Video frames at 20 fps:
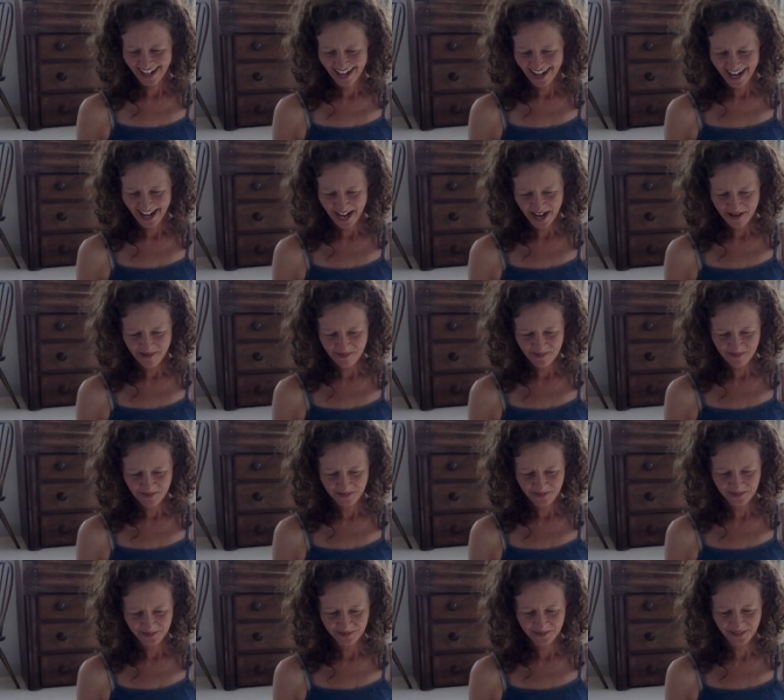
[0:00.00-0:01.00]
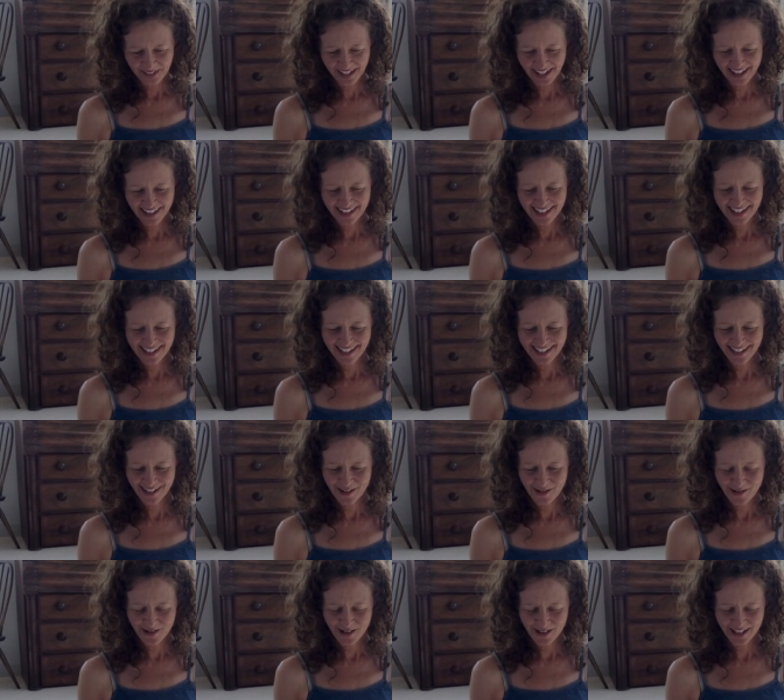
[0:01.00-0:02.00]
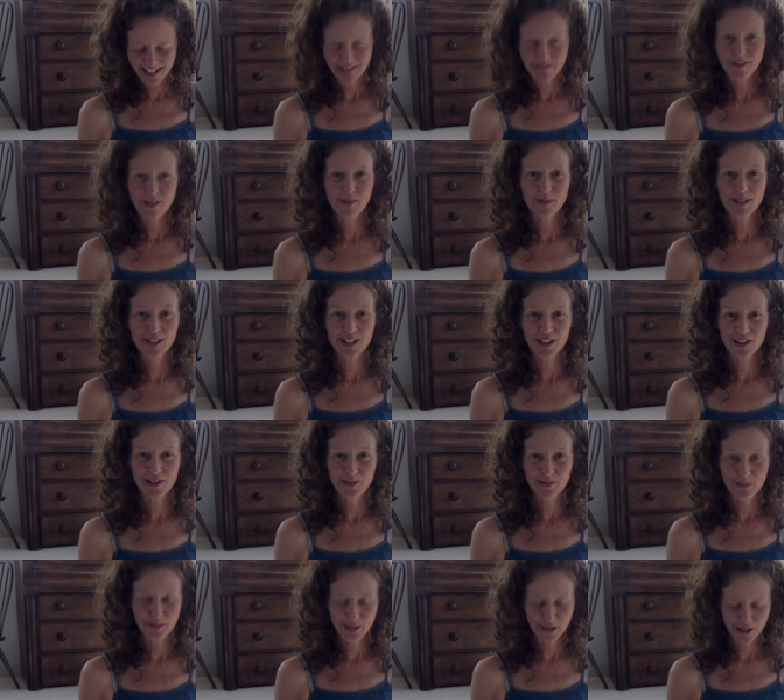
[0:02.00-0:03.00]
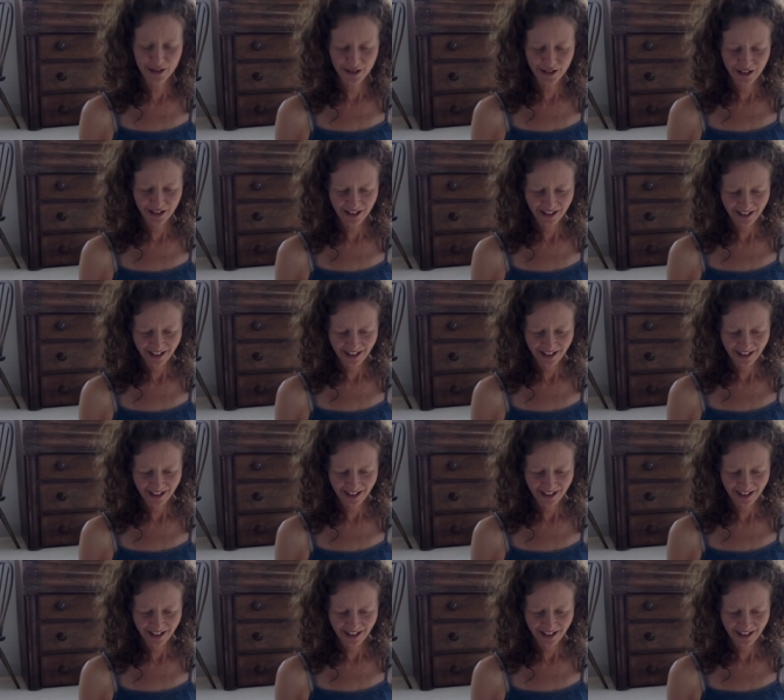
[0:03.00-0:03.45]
And this is a quote. It's from John Muir.